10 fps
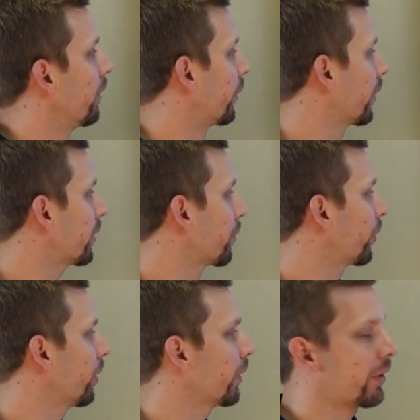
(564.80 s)
The system
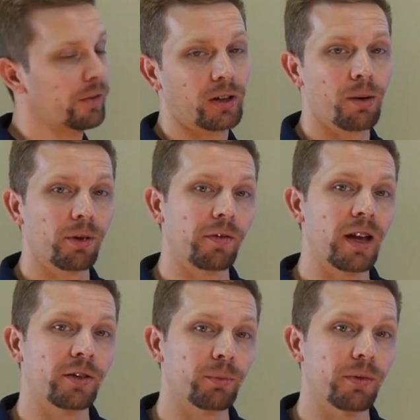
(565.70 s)
service has a couple of
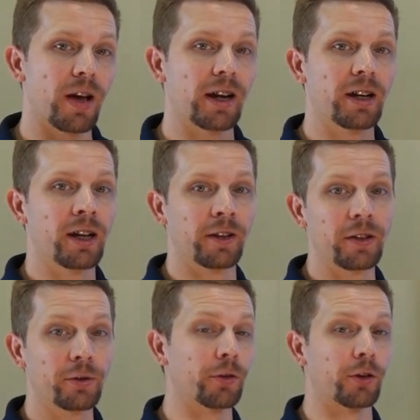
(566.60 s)
things that we've added in,
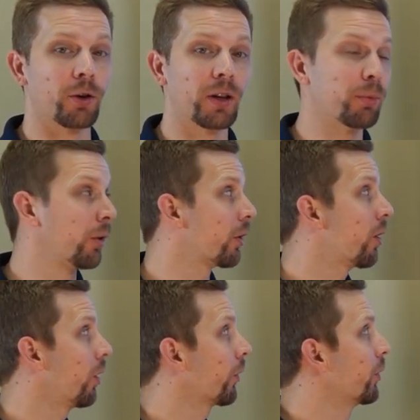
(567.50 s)
and these are security
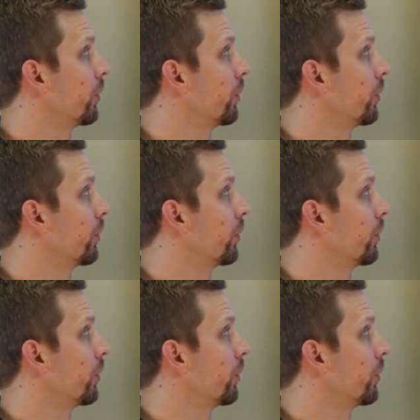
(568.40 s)
protocols.